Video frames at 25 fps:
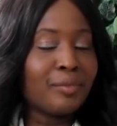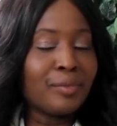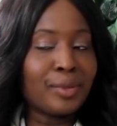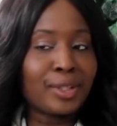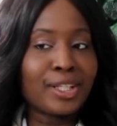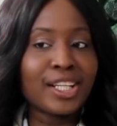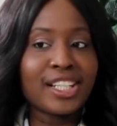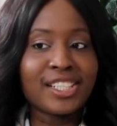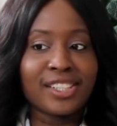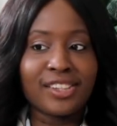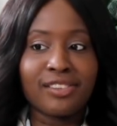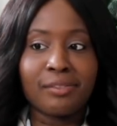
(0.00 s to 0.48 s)

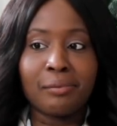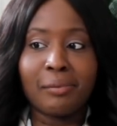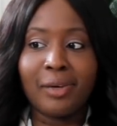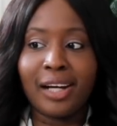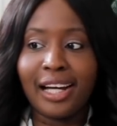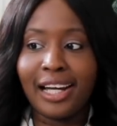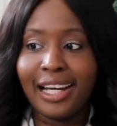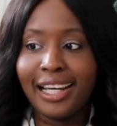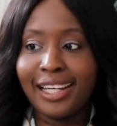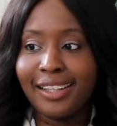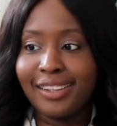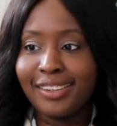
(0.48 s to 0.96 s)
because of
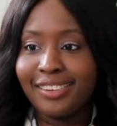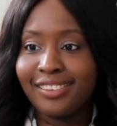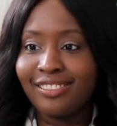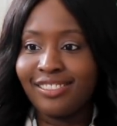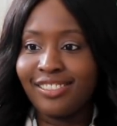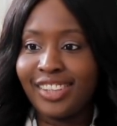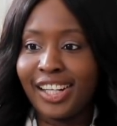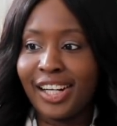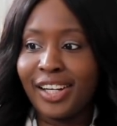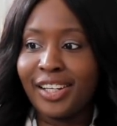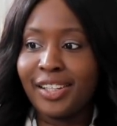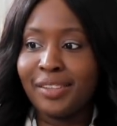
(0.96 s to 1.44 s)
my
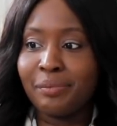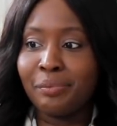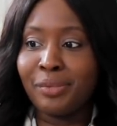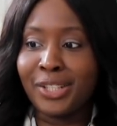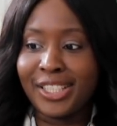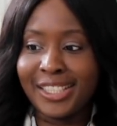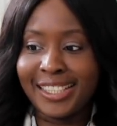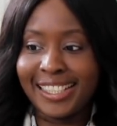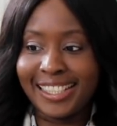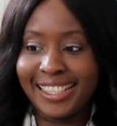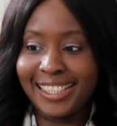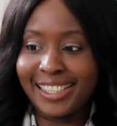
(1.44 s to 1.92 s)
very
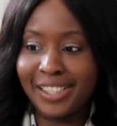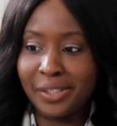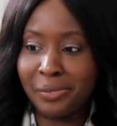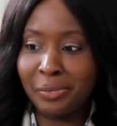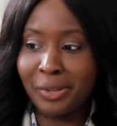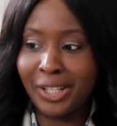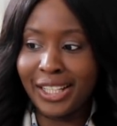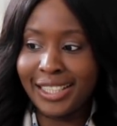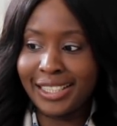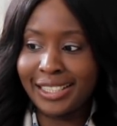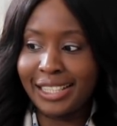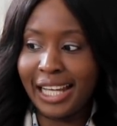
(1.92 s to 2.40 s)
persistent
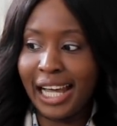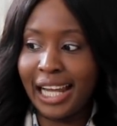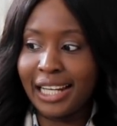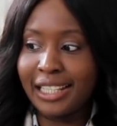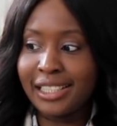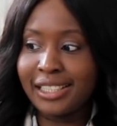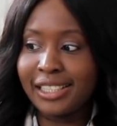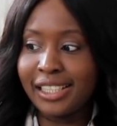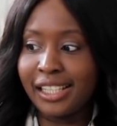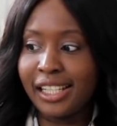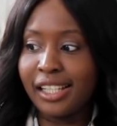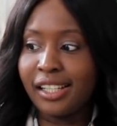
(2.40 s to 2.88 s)

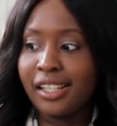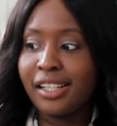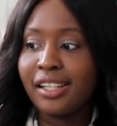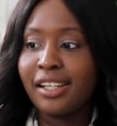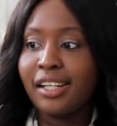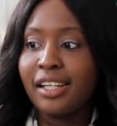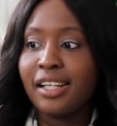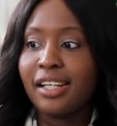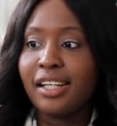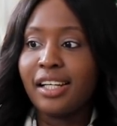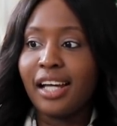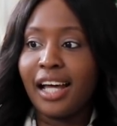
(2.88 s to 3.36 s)
personality,
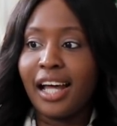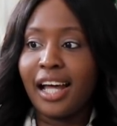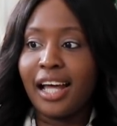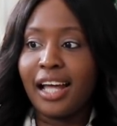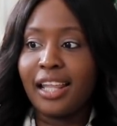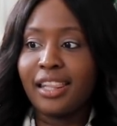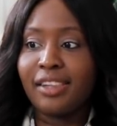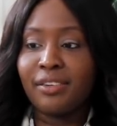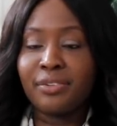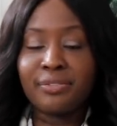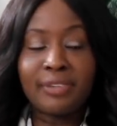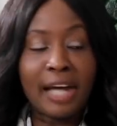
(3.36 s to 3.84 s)

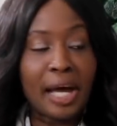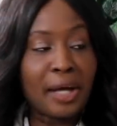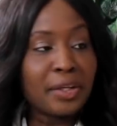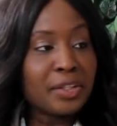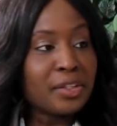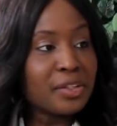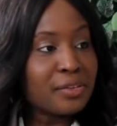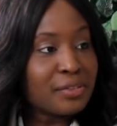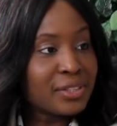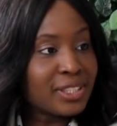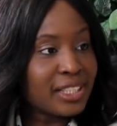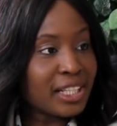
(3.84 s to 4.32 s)
the
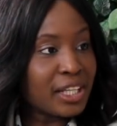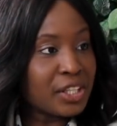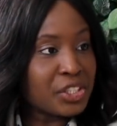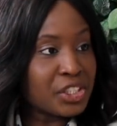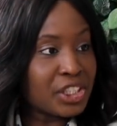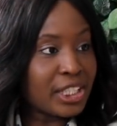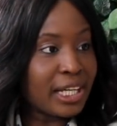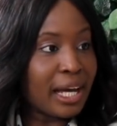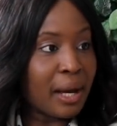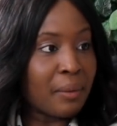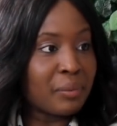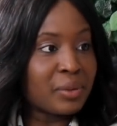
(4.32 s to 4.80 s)
founder of
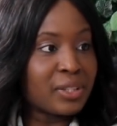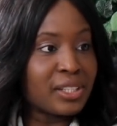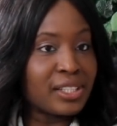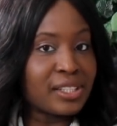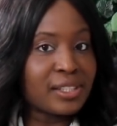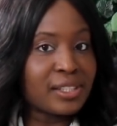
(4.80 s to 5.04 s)
TLG Capital